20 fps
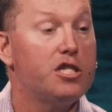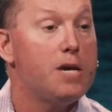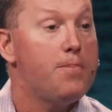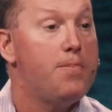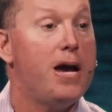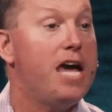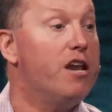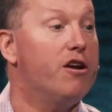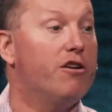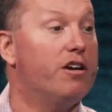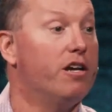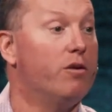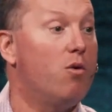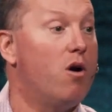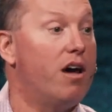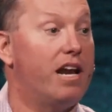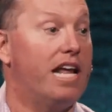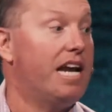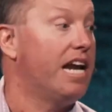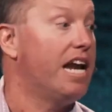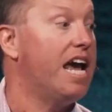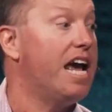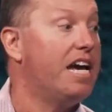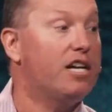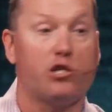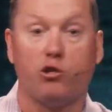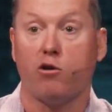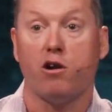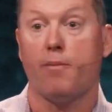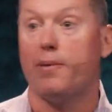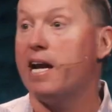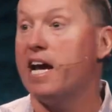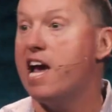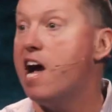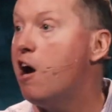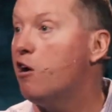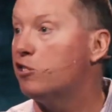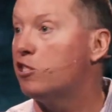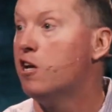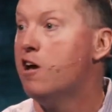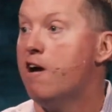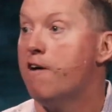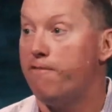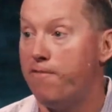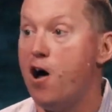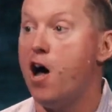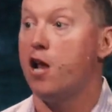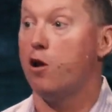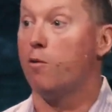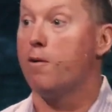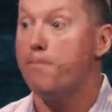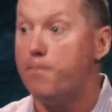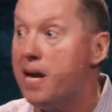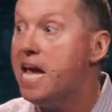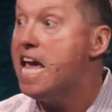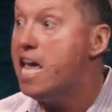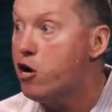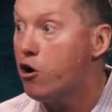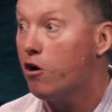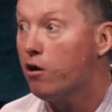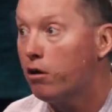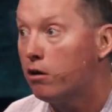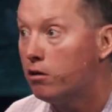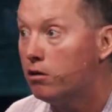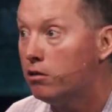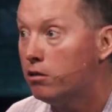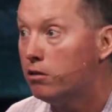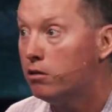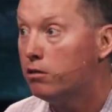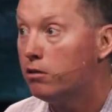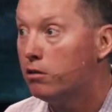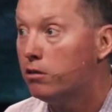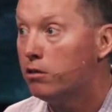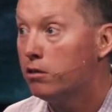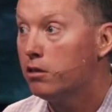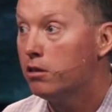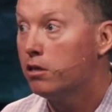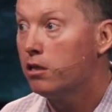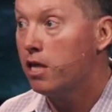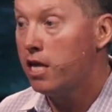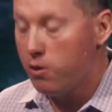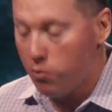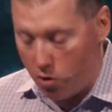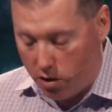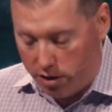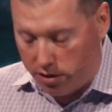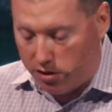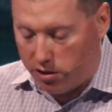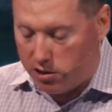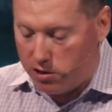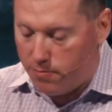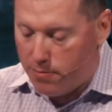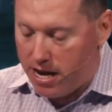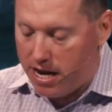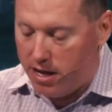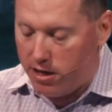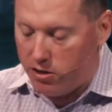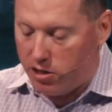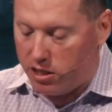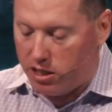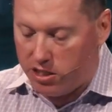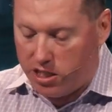see, Peter didn't want Ananias or anybody else following Peter. He wanted this man to